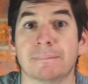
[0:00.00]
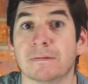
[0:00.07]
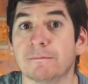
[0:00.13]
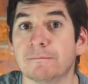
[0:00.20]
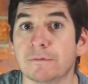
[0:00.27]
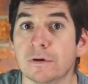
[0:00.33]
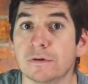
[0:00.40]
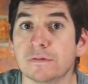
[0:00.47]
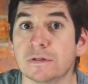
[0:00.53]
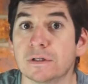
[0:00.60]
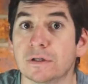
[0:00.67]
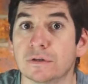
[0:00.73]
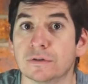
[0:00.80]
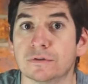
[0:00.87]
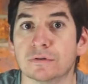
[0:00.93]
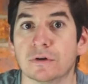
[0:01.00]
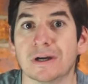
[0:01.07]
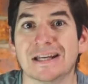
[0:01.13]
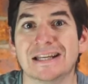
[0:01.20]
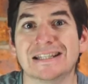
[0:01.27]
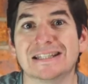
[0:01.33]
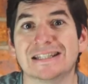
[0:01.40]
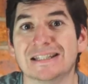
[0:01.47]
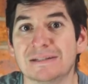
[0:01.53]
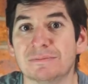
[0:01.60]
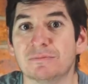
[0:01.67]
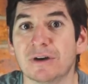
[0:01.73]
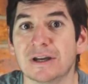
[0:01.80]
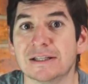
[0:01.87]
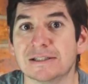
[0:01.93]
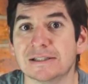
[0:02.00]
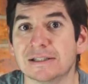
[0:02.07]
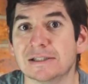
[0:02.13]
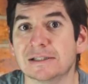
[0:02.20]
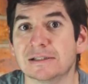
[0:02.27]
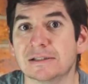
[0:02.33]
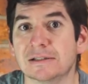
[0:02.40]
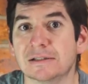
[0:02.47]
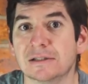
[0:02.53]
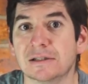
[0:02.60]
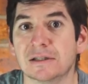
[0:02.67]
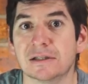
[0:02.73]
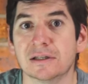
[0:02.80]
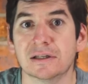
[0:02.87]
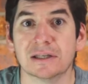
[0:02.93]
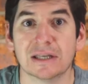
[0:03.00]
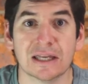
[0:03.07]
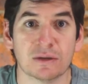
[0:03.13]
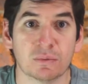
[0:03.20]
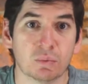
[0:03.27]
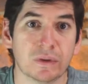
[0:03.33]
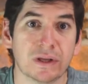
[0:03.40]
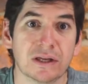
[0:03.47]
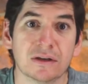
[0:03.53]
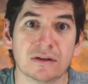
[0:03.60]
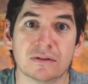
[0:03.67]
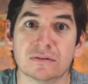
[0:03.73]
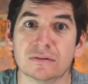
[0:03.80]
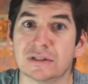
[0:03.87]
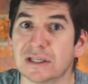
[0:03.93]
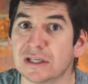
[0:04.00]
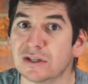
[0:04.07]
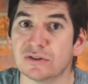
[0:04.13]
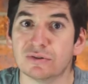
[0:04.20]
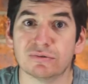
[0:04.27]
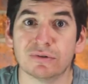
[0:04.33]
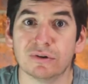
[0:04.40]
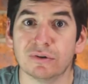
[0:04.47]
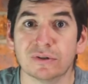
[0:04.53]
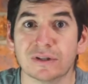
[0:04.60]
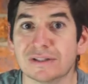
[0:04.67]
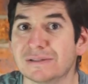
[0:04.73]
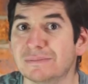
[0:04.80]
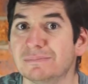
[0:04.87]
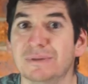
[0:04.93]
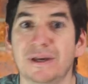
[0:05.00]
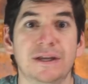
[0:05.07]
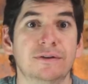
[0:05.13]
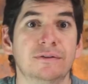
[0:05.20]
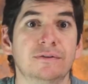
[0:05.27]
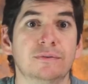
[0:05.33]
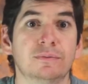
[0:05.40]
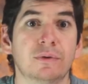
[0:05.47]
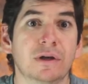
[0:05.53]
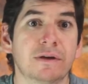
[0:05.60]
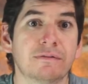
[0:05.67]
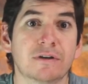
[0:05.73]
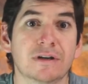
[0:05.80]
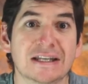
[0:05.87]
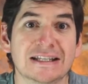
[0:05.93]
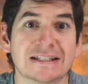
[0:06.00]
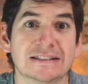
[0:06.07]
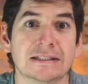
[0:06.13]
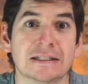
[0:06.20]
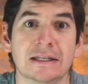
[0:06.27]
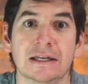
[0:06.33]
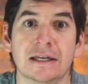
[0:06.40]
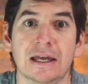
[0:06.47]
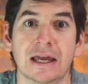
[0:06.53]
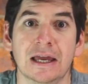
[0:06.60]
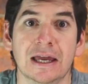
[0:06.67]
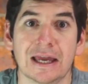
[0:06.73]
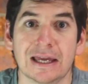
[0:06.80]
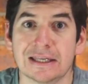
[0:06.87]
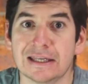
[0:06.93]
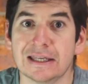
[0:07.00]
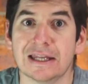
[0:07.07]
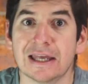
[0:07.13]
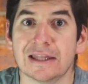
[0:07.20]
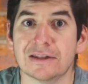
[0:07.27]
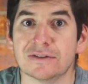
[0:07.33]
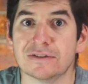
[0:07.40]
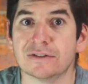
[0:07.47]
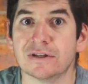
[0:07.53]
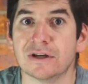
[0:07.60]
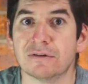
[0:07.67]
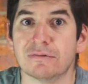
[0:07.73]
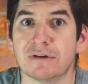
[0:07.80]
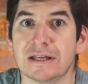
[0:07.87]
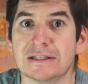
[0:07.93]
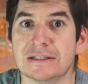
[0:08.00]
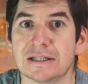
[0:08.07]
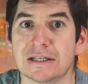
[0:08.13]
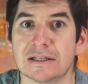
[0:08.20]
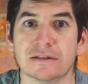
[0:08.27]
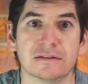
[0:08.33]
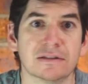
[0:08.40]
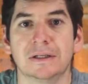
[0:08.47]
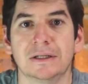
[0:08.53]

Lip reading: The first thing you could try is sim racing. Get a wheel, get a controller, some pedals, whatever it is, and get out there and start racing.